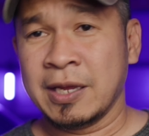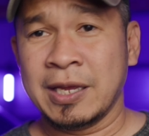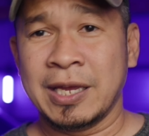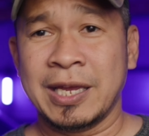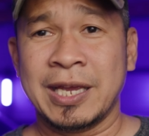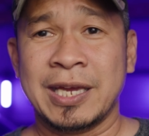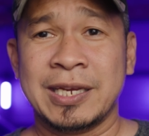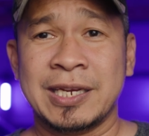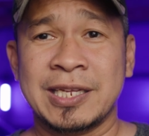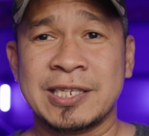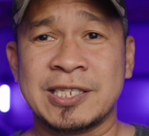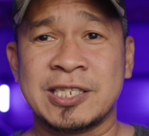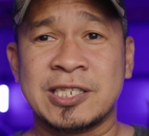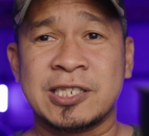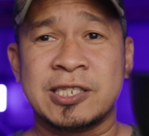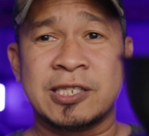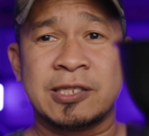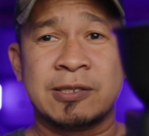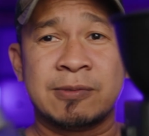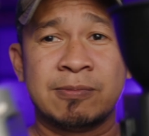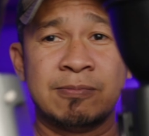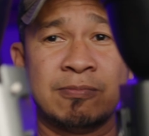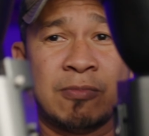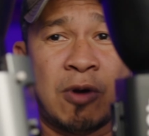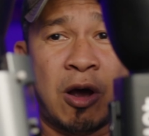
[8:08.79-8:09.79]
And it's
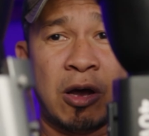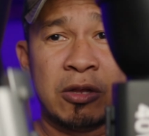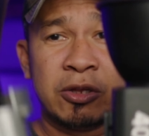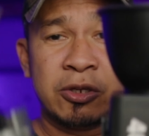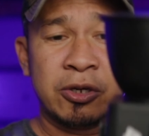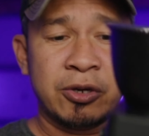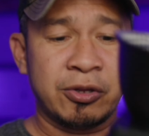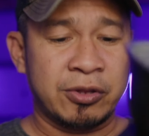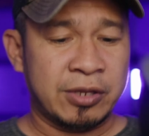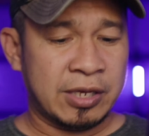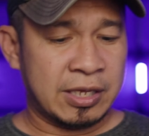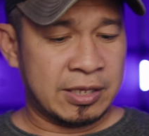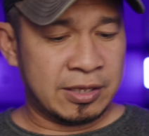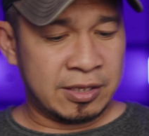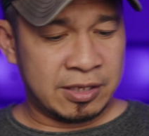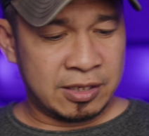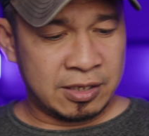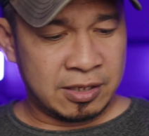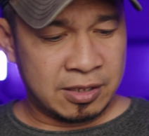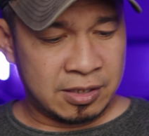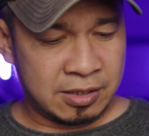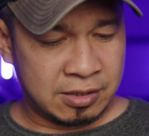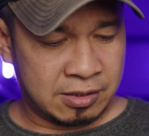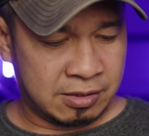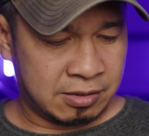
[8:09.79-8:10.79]
smaller than
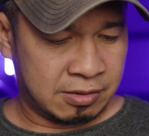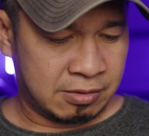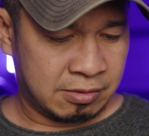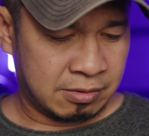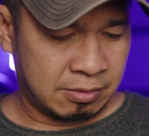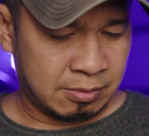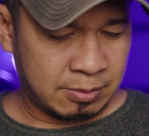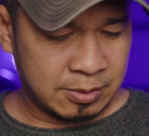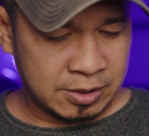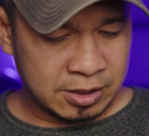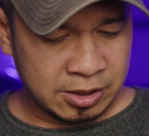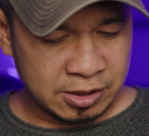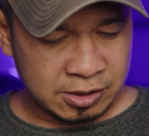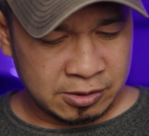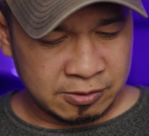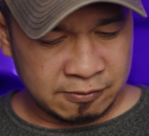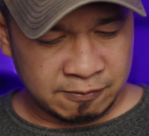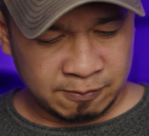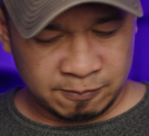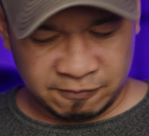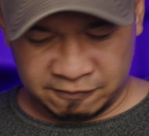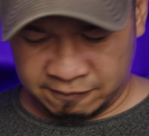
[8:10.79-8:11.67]
the, let me just